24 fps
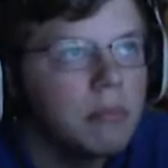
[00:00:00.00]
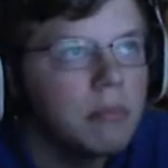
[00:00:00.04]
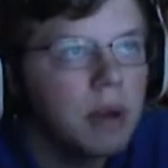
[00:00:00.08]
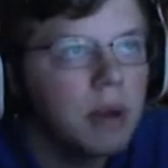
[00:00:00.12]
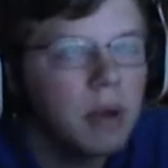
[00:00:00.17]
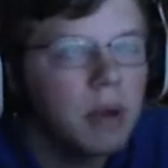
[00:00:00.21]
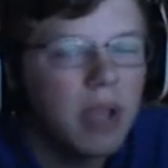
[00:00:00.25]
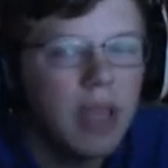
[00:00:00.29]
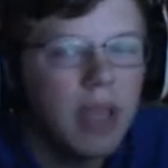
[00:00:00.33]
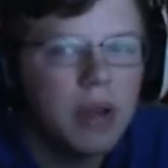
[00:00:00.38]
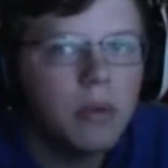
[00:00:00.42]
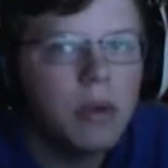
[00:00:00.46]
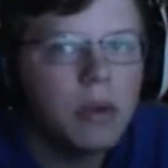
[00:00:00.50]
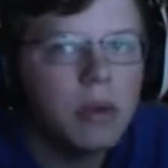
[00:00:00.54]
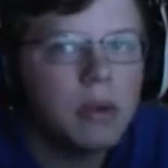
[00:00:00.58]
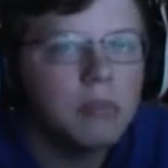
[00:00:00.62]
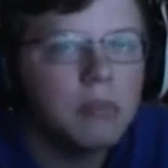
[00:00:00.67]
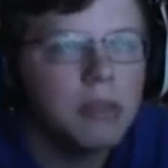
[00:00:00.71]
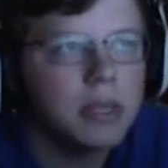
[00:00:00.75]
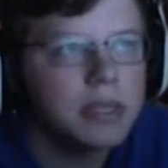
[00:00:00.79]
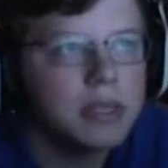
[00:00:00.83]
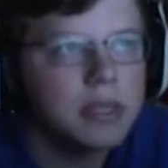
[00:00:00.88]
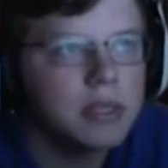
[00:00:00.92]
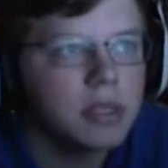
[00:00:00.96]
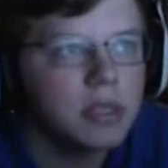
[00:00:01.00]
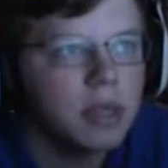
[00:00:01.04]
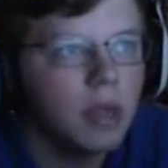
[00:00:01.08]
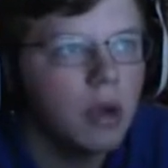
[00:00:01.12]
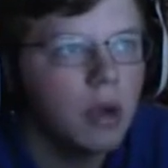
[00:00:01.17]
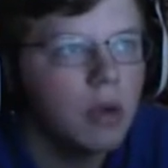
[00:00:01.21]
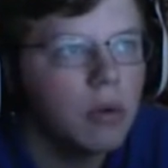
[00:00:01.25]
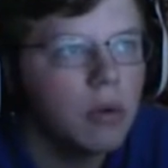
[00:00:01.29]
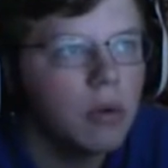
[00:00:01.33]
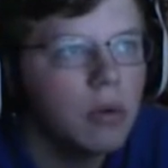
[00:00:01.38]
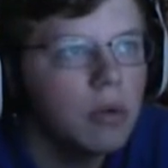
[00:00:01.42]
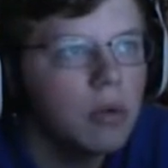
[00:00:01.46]
him, but I kind of want to play
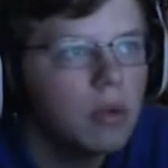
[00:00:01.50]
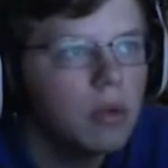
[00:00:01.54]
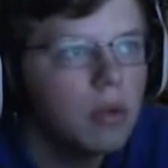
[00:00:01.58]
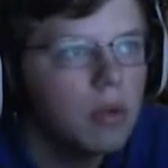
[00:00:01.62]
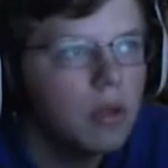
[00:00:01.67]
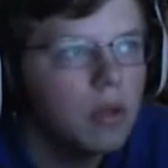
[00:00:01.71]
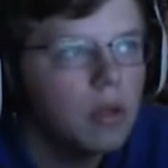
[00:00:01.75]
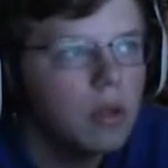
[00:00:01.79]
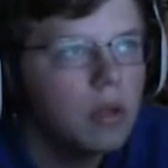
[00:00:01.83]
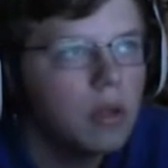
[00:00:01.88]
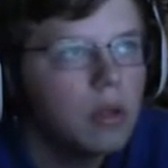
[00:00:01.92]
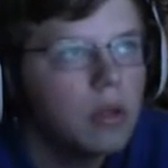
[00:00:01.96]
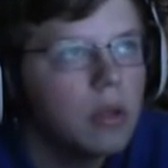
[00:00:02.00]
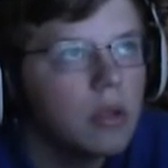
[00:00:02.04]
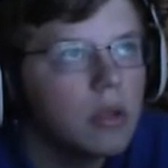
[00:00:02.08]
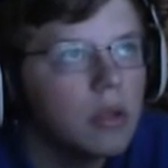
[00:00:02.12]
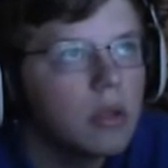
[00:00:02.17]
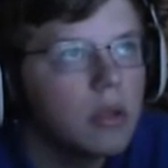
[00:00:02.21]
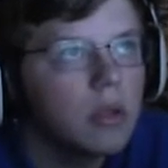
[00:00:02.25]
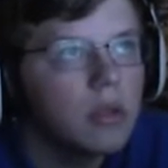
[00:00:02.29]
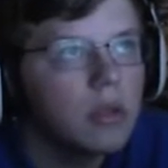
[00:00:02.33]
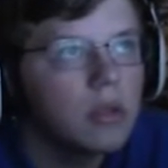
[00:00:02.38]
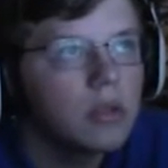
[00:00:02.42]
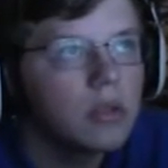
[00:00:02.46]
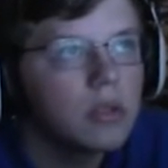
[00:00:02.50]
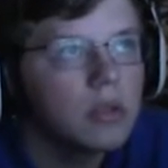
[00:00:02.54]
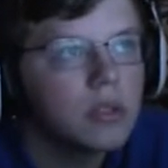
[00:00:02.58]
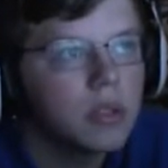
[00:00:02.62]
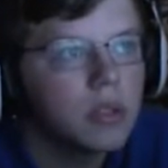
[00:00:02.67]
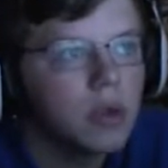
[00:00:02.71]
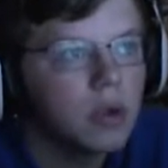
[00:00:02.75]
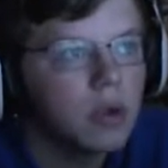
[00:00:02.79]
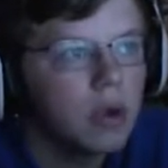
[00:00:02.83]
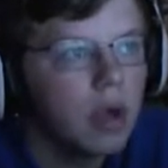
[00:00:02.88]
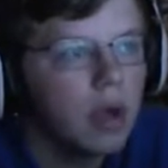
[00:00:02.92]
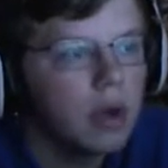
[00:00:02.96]
slow.
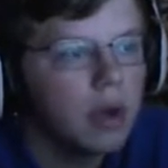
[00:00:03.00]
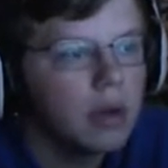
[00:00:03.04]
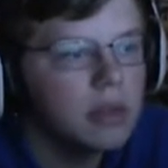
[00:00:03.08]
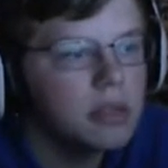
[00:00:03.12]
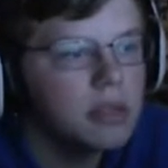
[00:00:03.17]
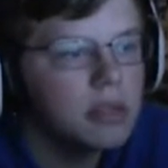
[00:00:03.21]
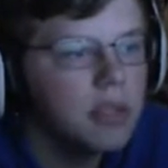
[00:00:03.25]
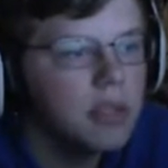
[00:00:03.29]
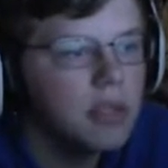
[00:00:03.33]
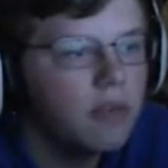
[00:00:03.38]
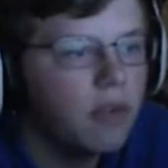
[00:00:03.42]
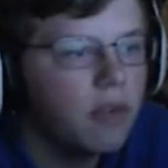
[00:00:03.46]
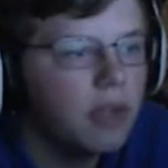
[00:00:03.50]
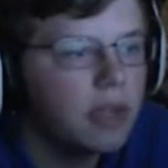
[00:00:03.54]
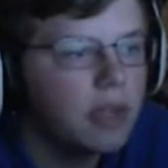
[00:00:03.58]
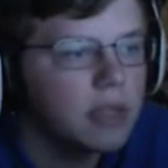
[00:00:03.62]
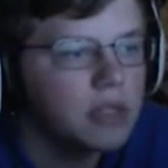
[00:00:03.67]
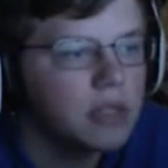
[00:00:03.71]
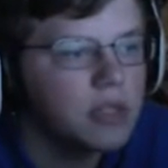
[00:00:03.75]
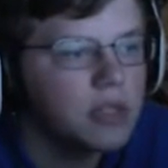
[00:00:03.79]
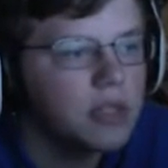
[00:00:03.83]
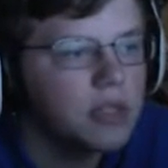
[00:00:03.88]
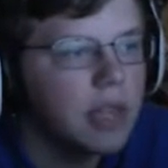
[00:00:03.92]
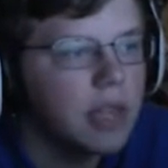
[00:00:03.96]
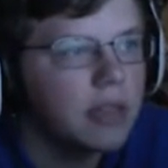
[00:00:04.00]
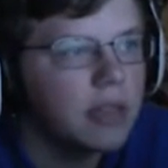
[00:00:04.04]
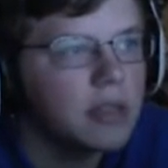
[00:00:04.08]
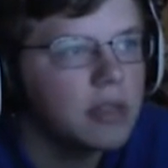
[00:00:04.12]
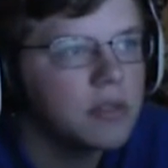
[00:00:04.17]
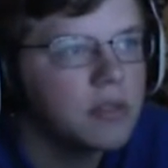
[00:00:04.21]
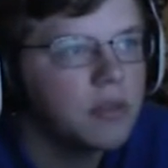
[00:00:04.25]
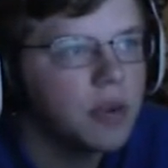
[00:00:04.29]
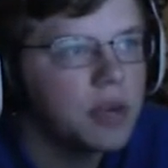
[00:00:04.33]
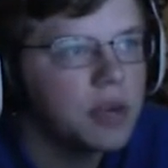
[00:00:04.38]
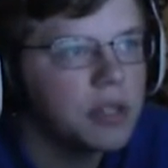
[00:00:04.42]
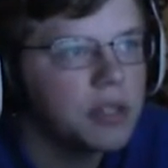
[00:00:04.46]
So I'm going to see if I can just take
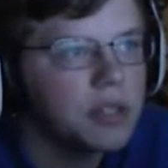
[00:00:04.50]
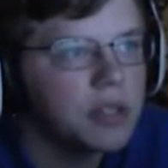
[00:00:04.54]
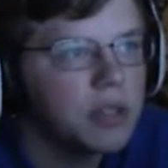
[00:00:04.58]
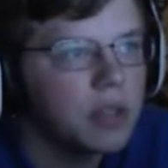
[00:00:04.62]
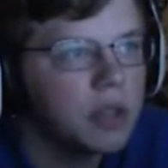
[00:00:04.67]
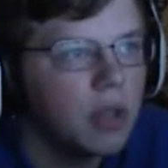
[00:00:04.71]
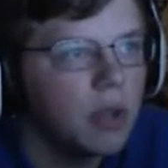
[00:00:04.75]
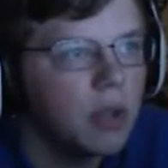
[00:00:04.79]
this very